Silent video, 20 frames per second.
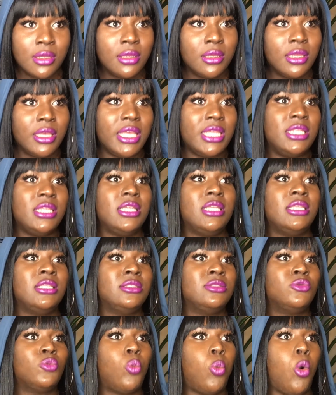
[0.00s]
and
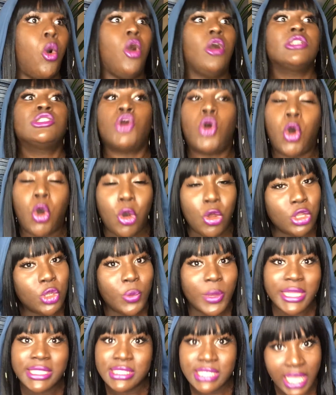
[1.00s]
then walk all the
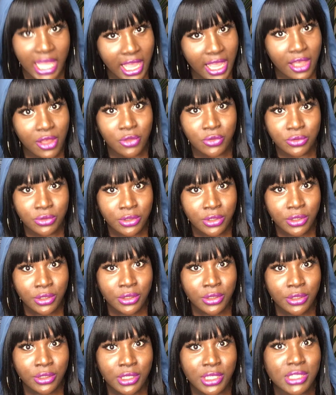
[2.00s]
way down
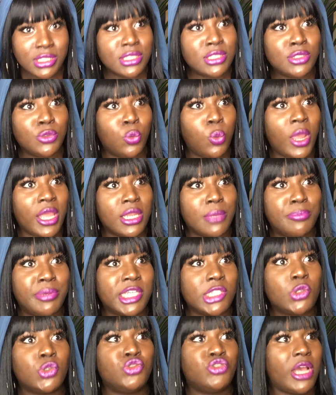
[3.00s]
because the way the
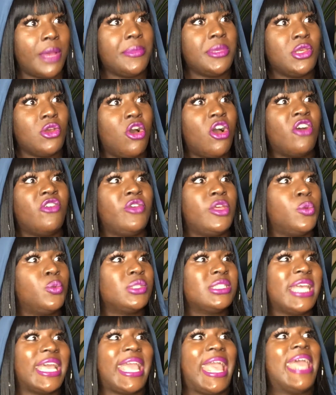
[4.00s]
bus would drop me off, it was
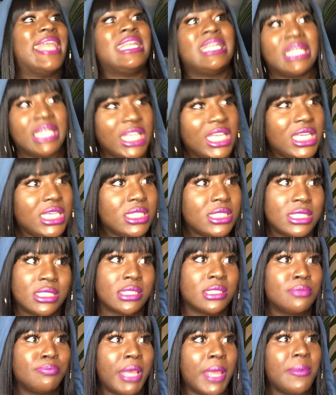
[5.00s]
like at
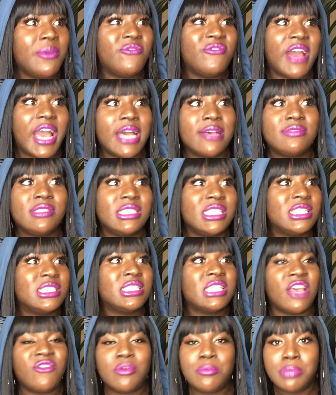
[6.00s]
least maybe five, six,
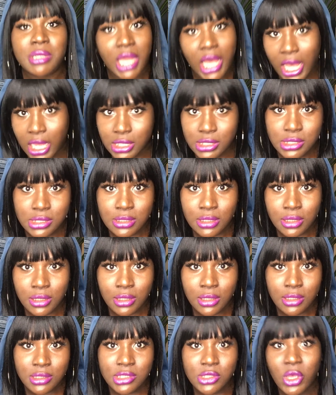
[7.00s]
seven blocks.
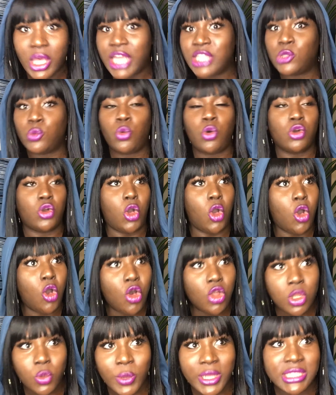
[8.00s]
So I had to walk all
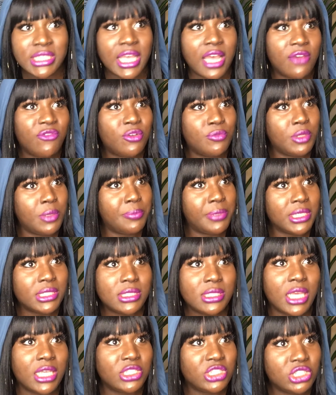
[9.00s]
the way down from the bus
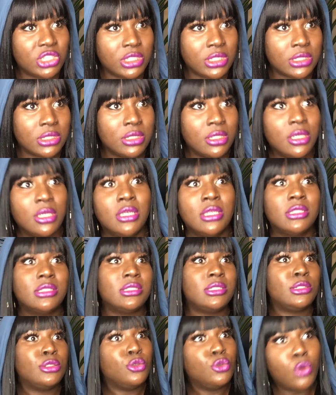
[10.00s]
station
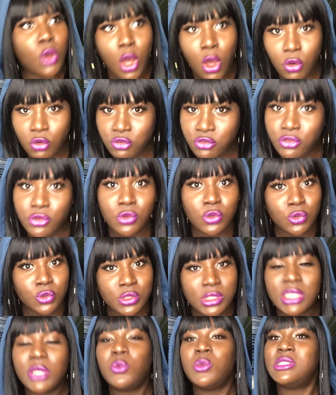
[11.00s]
to Whole Foods.
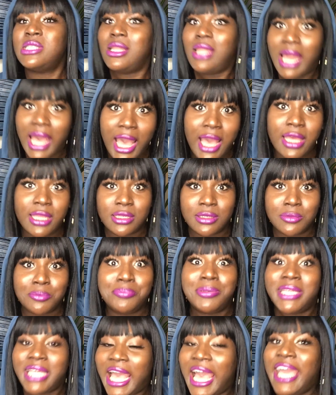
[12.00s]
It was a lot,
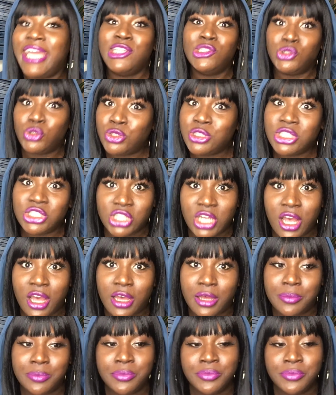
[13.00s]
but I enjoyed the job.